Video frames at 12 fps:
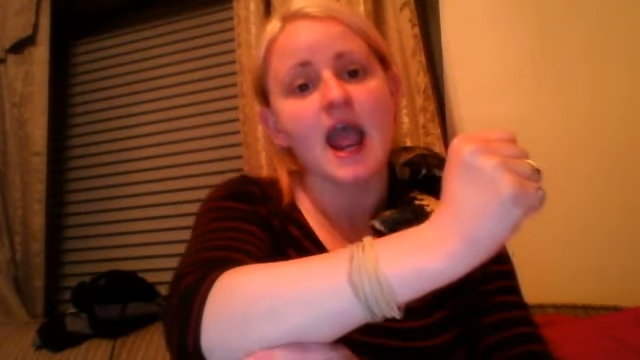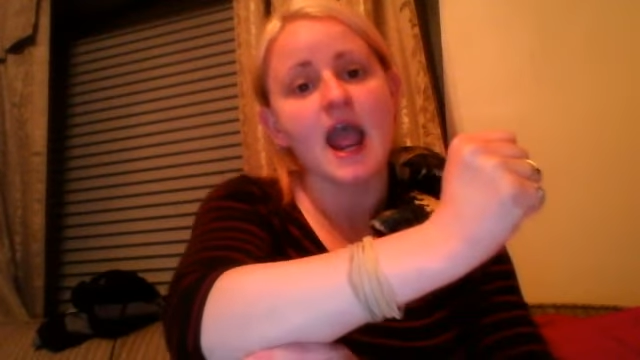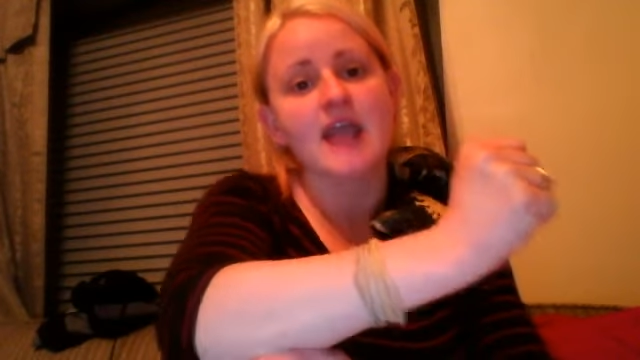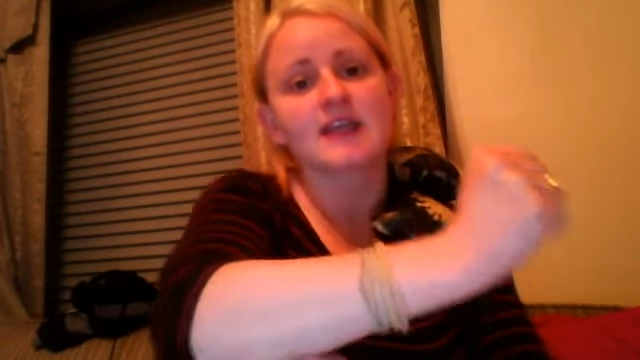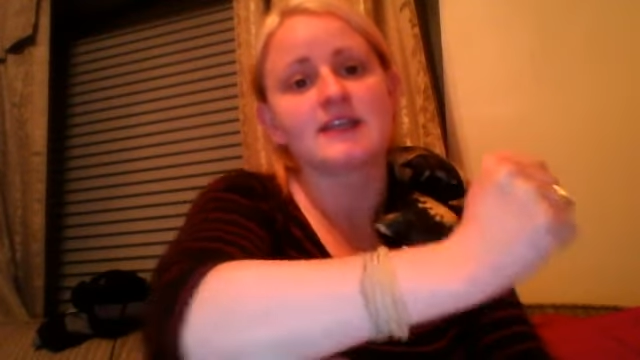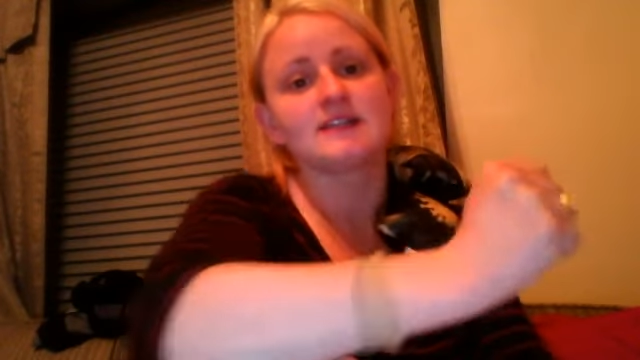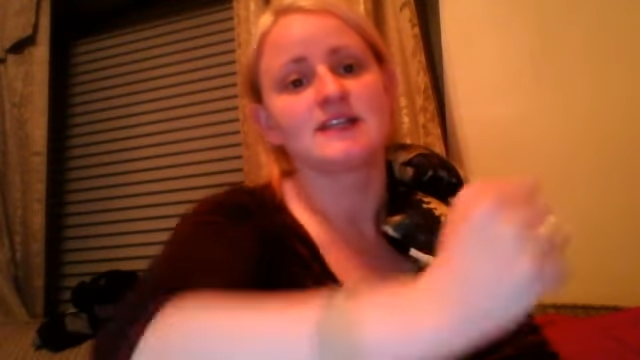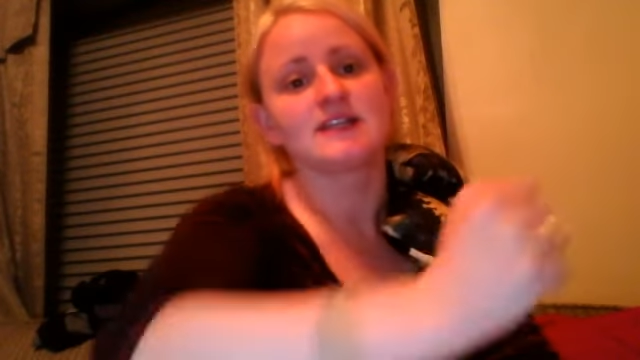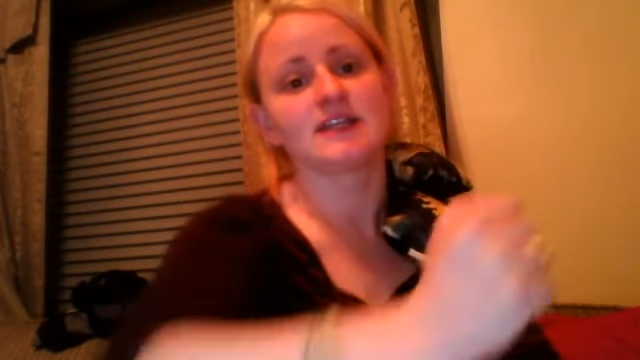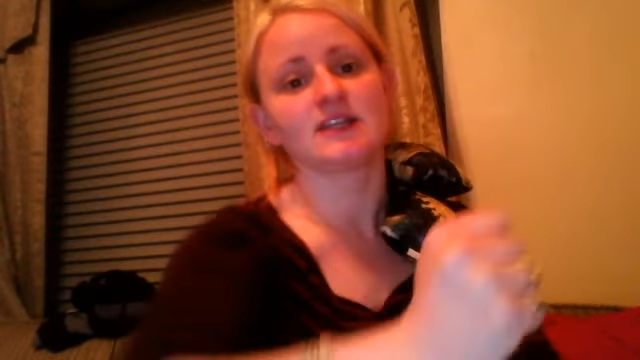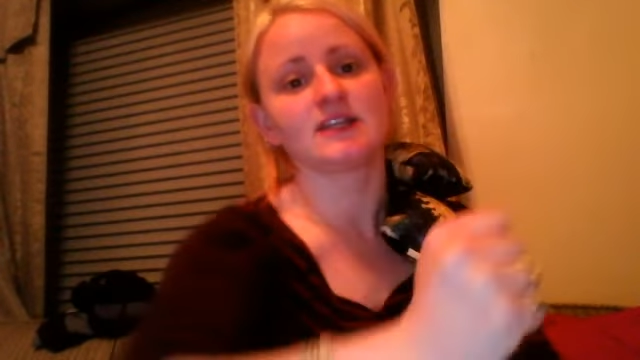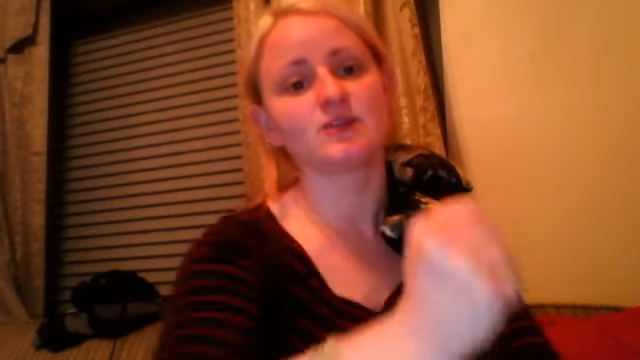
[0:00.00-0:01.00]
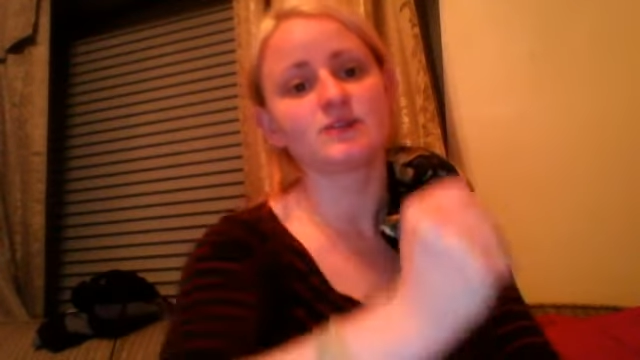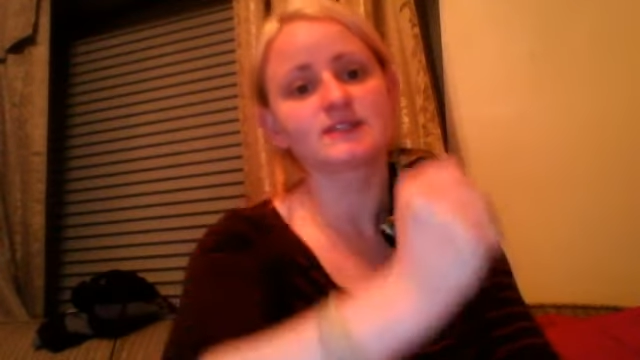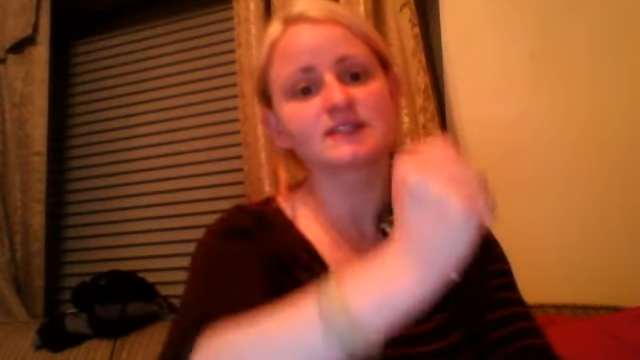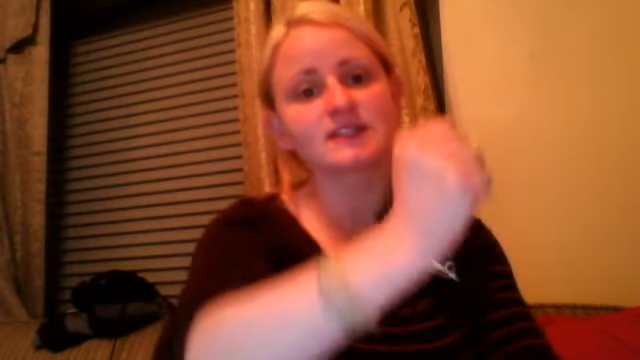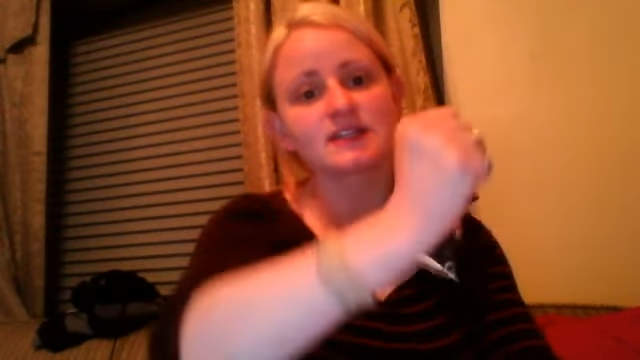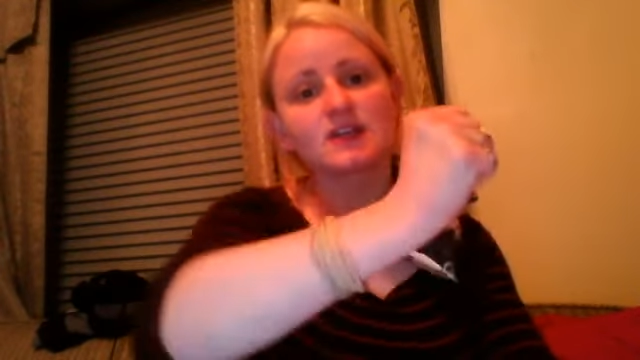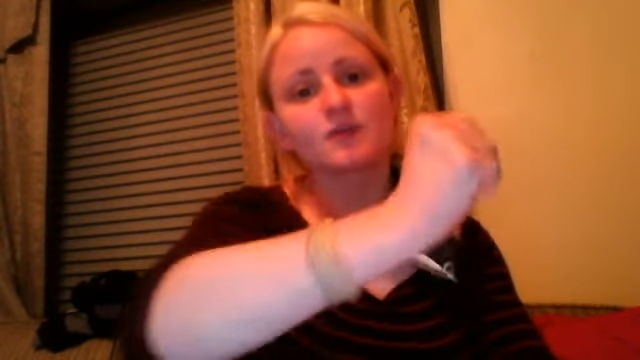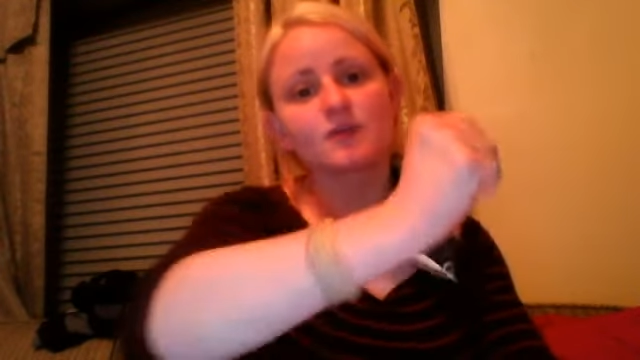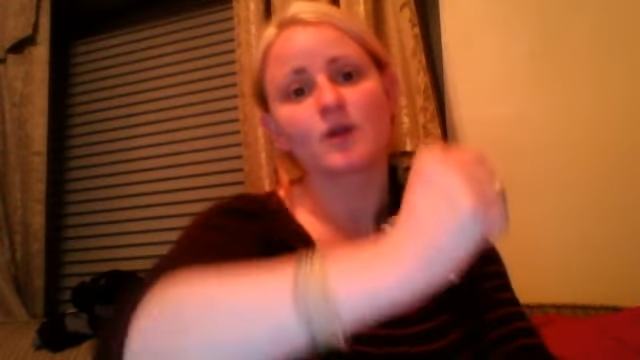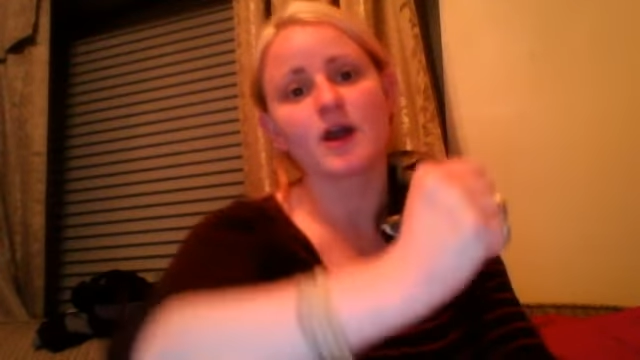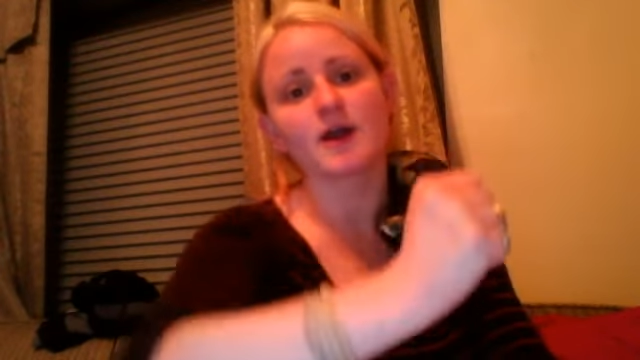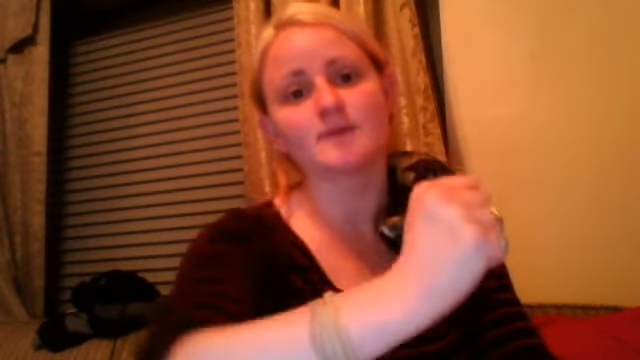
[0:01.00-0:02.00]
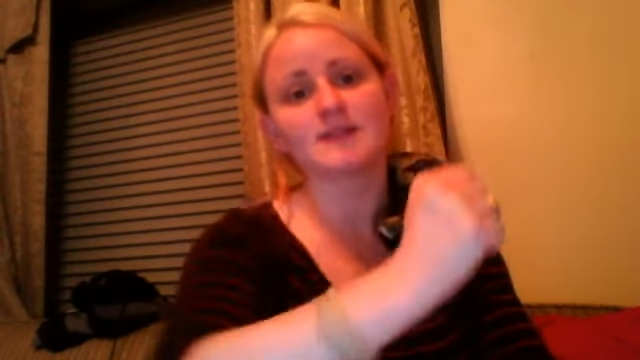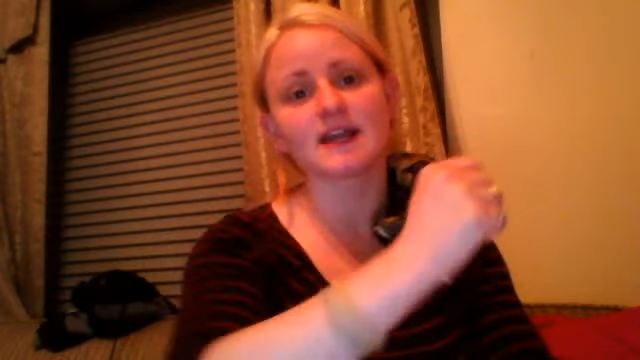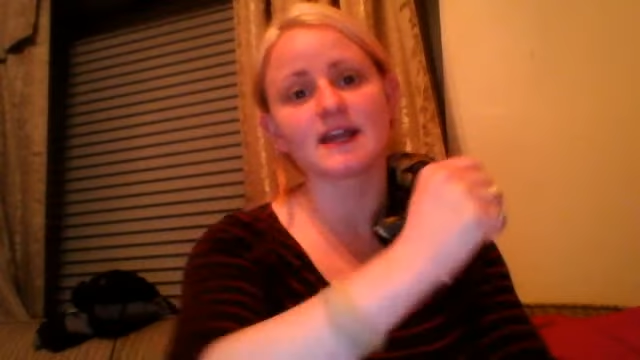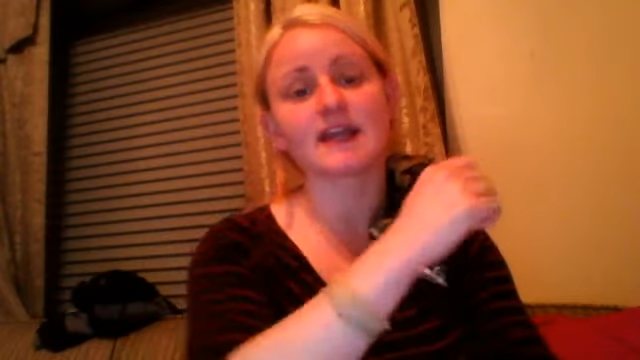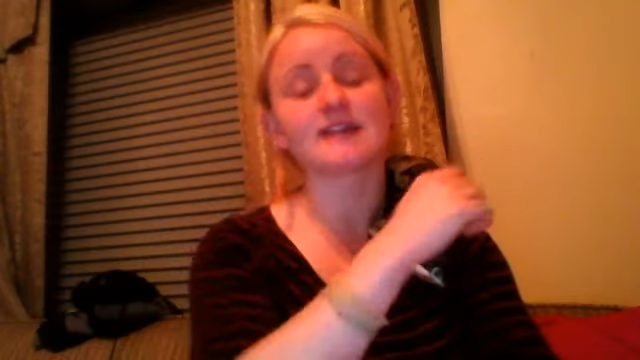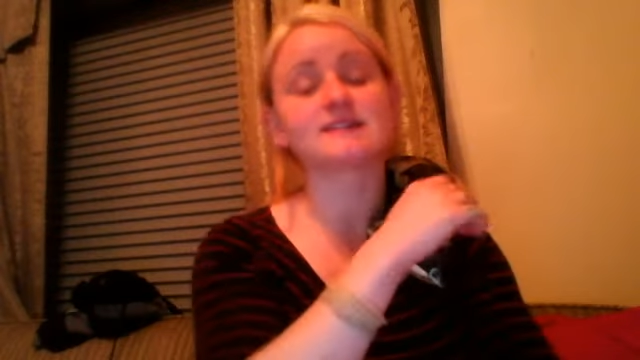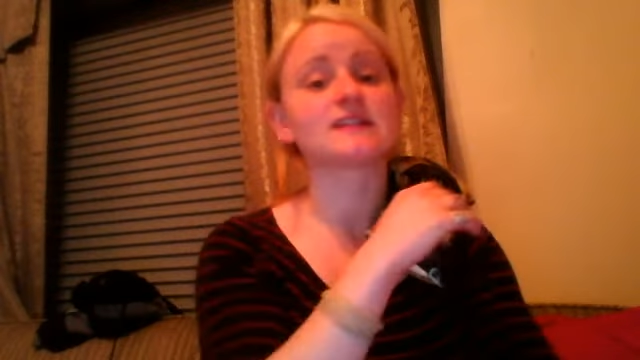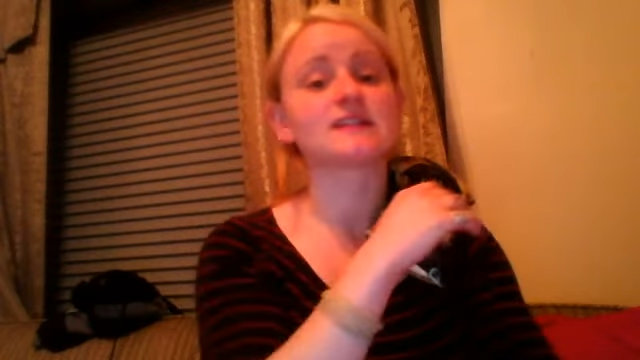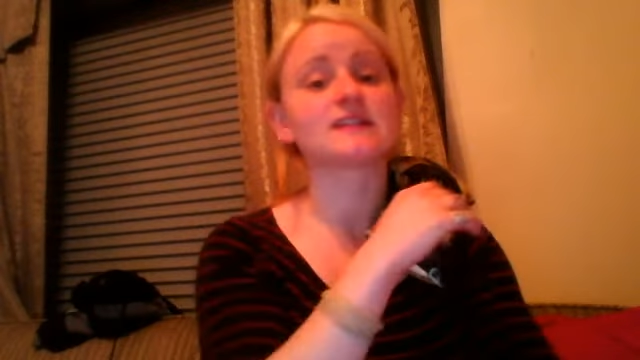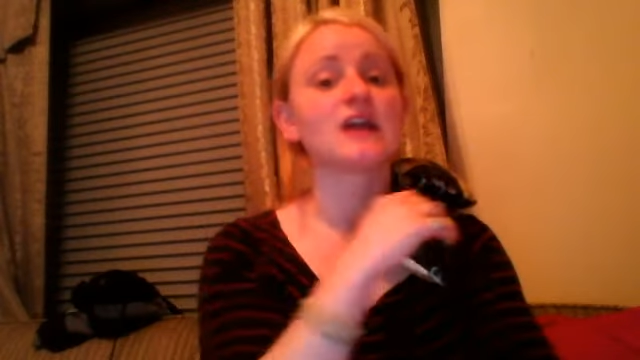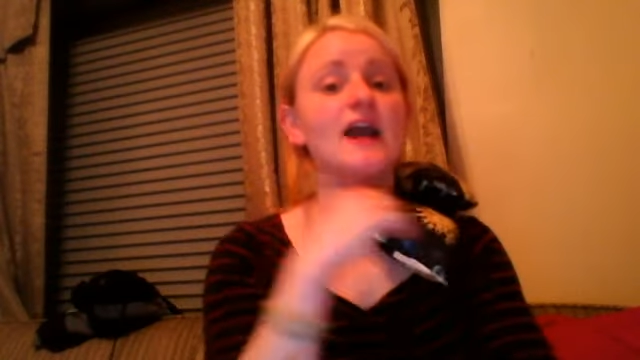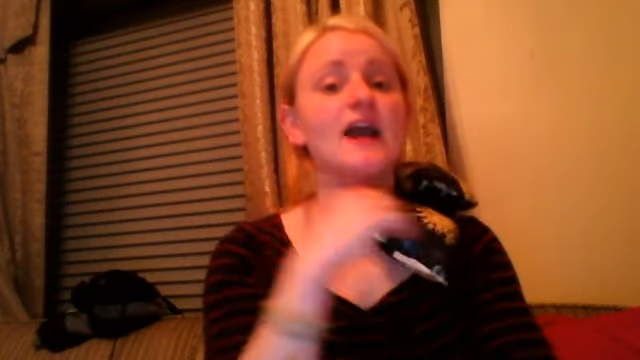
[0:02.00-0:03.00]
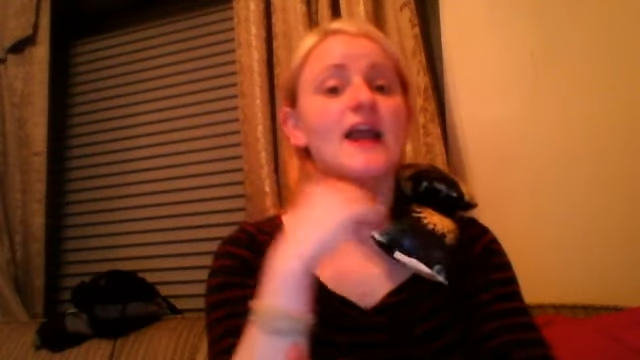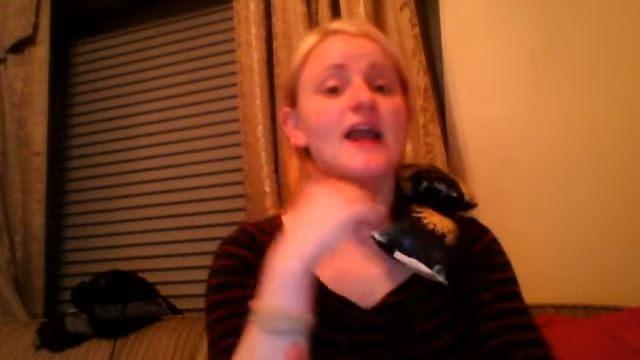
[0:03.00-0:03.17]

and continuously rubbed against the knot,